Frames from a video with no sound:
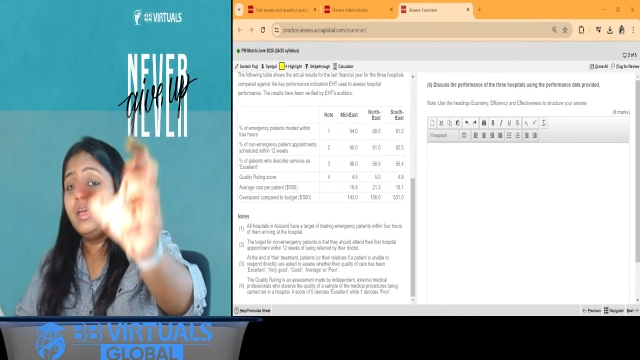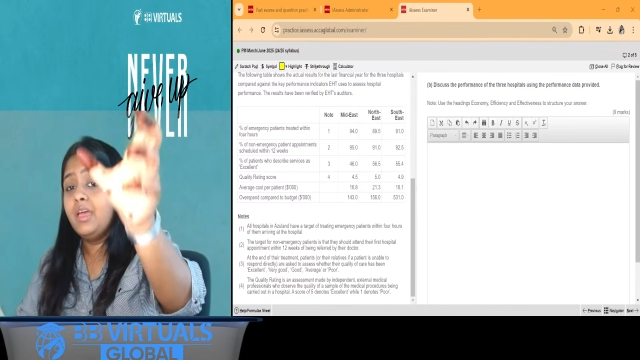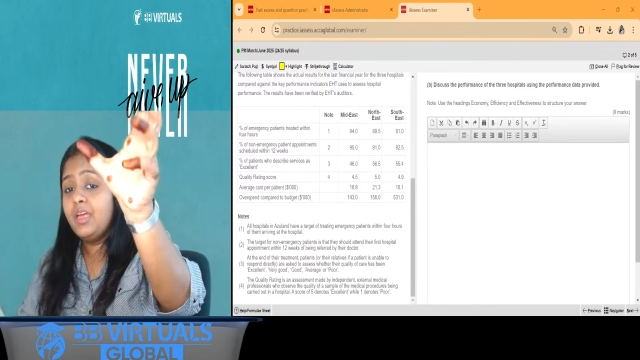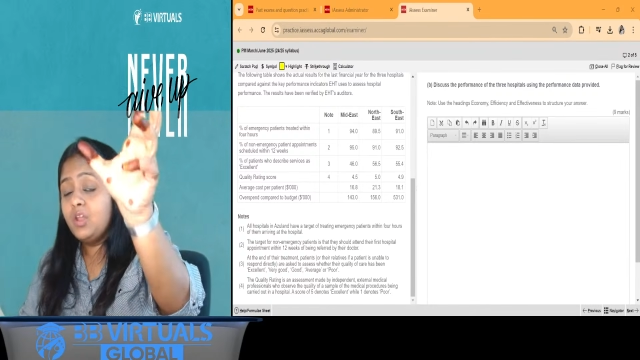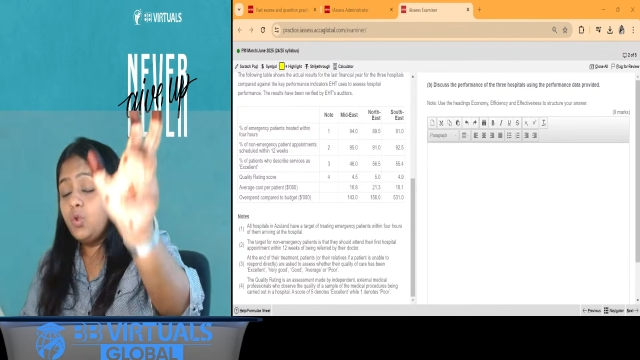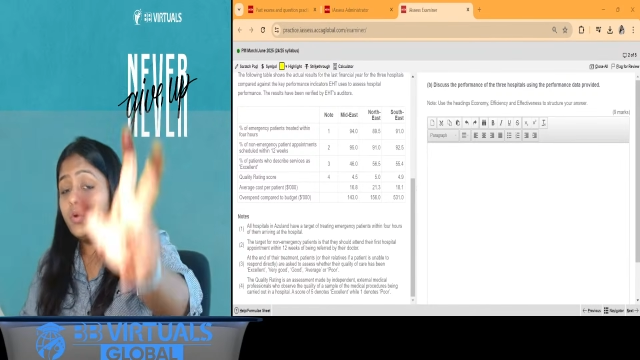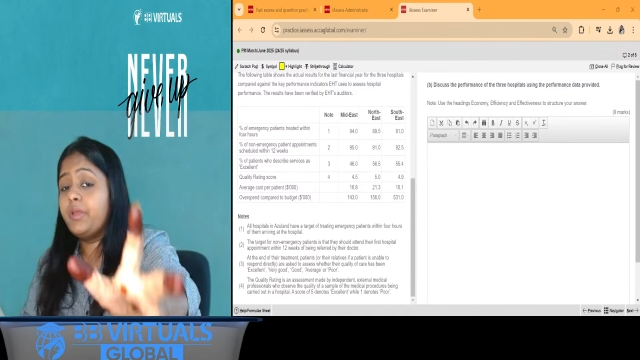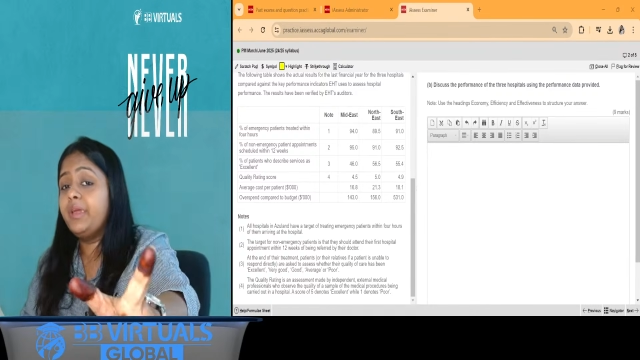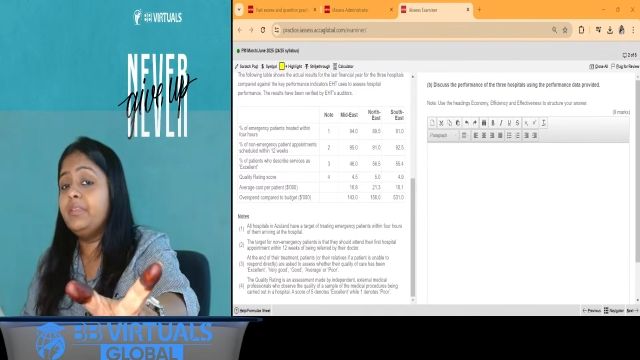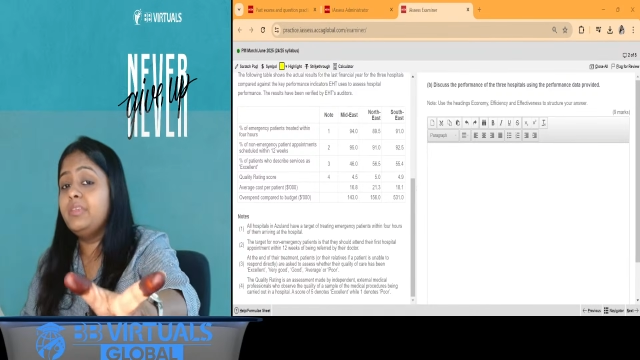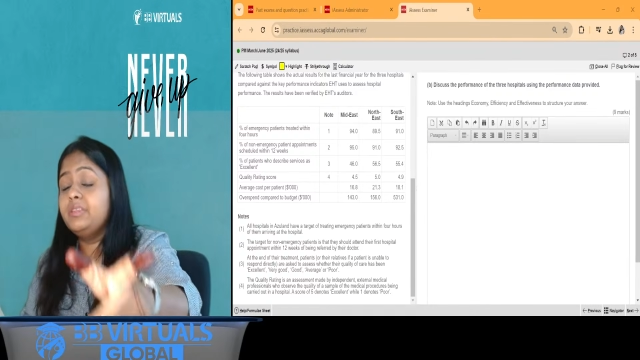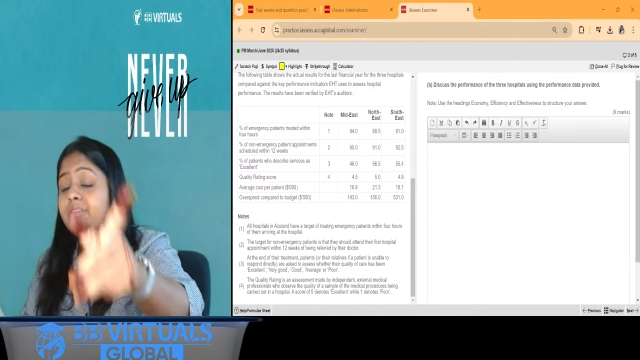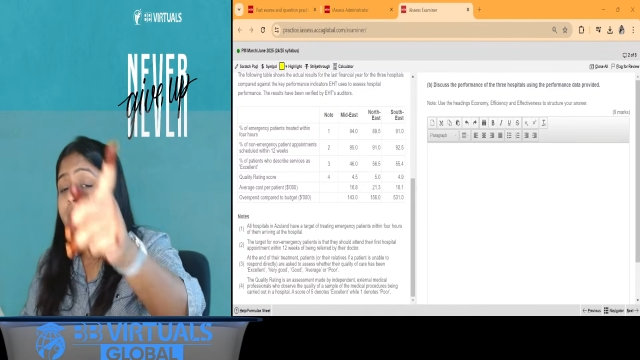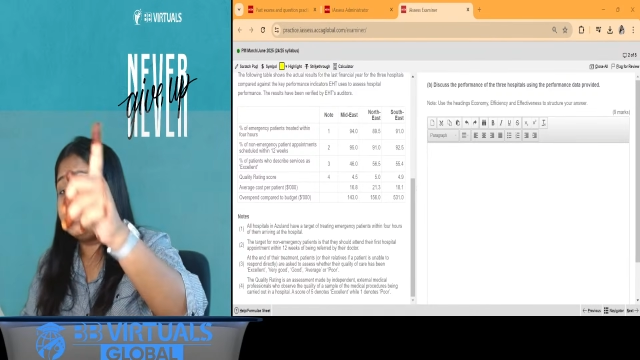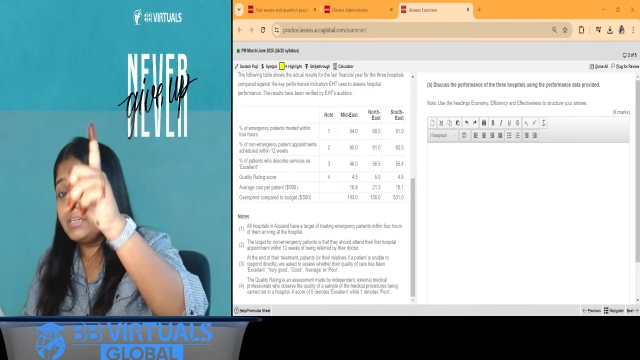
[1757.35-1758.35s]
Look at the
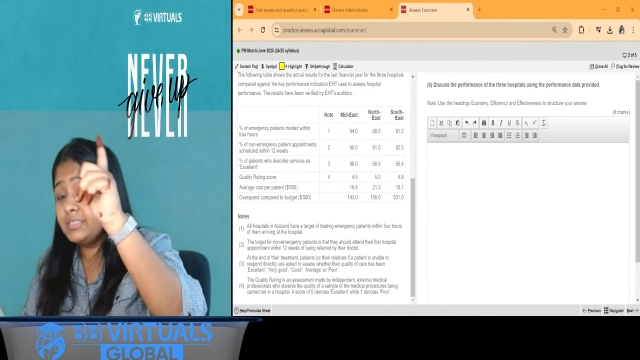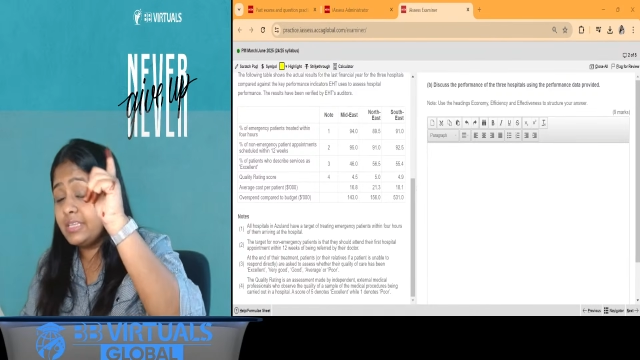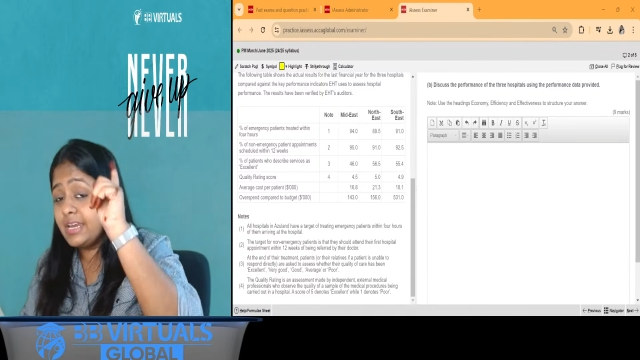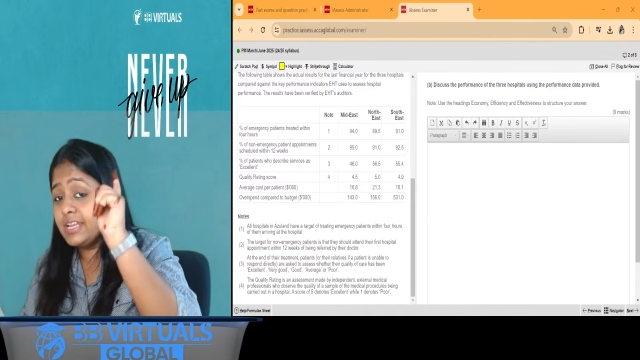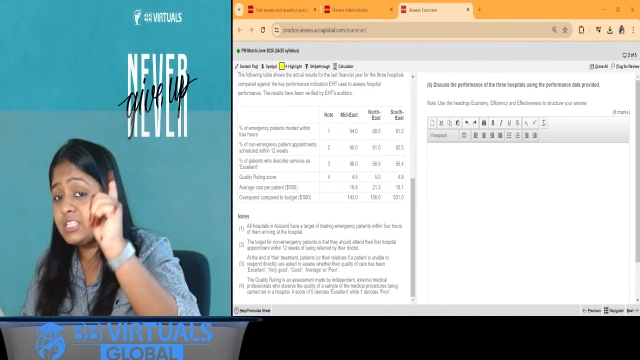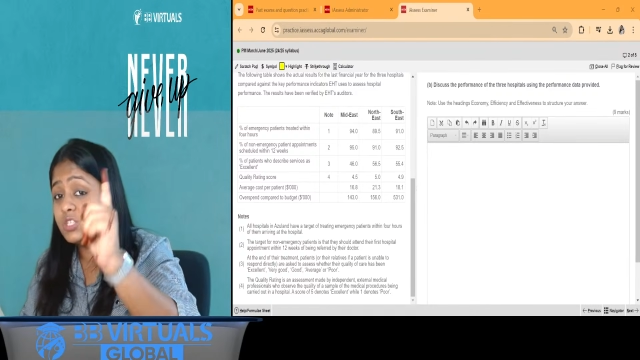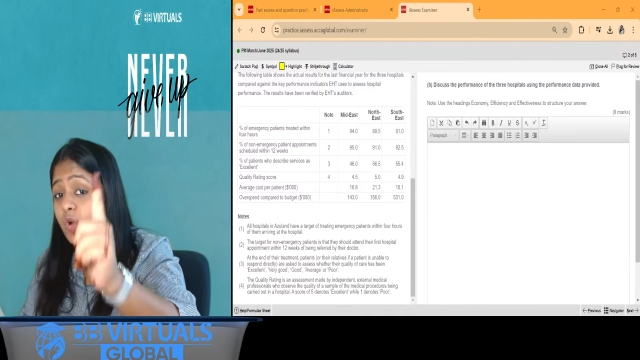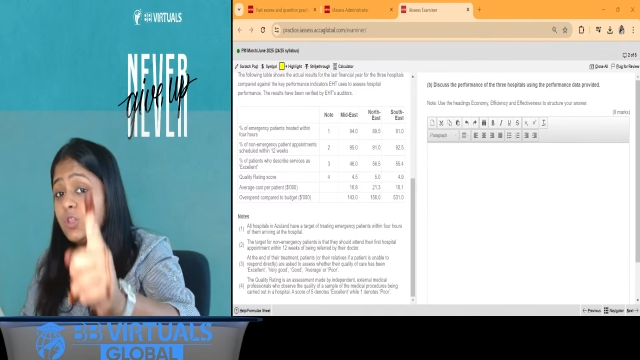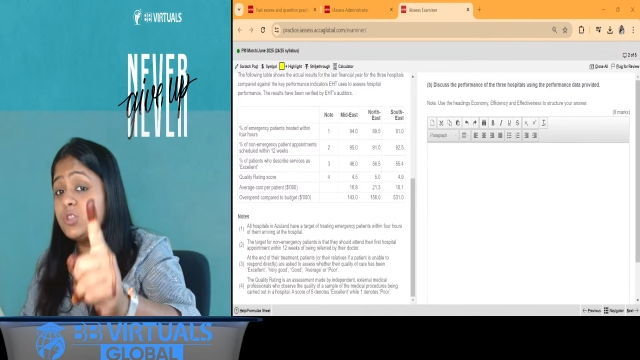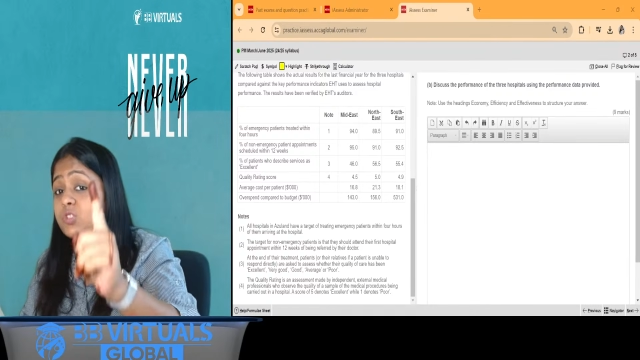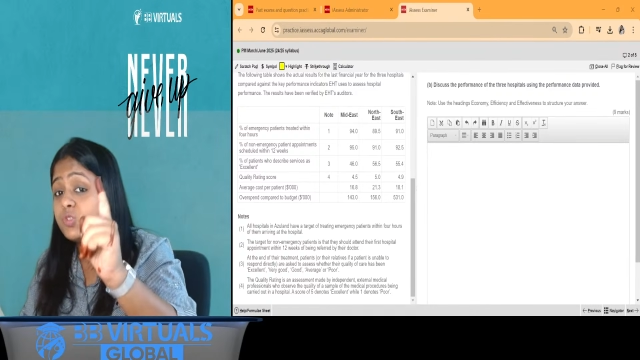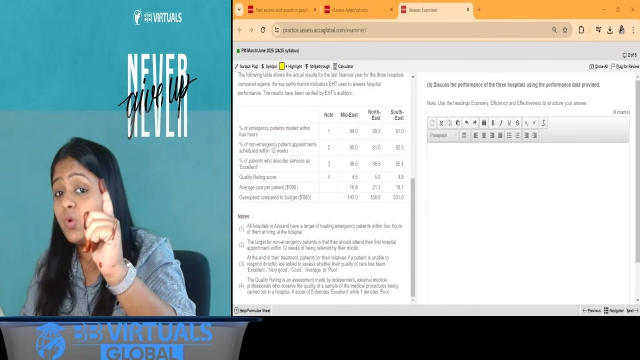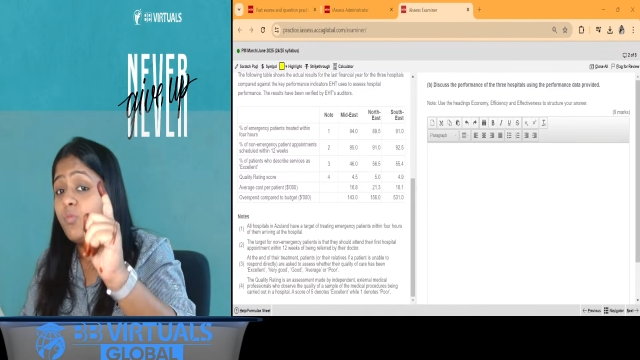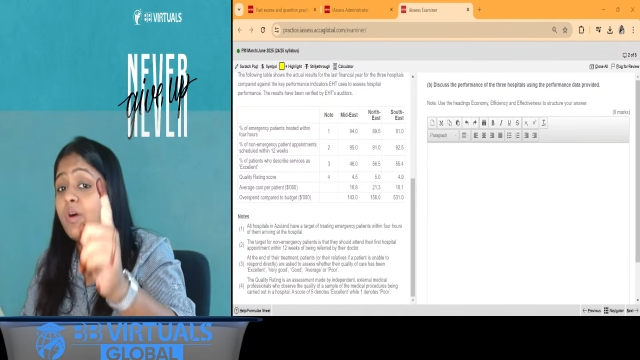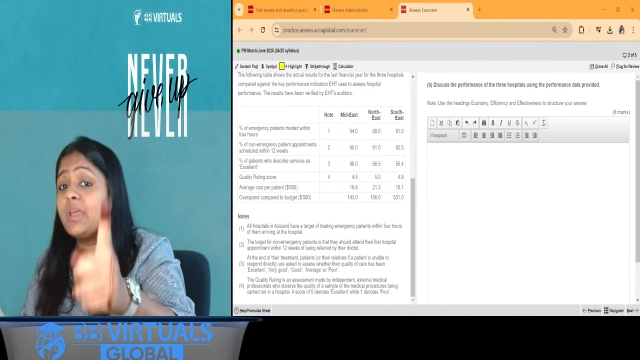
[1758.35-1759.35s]
data. There is
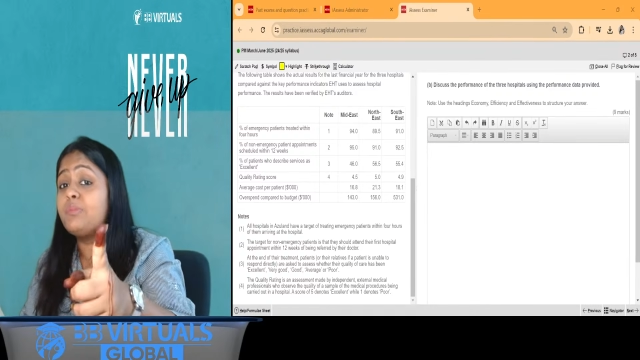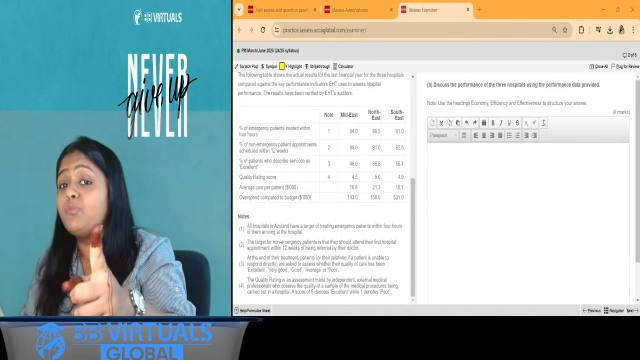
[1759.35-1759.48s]
also one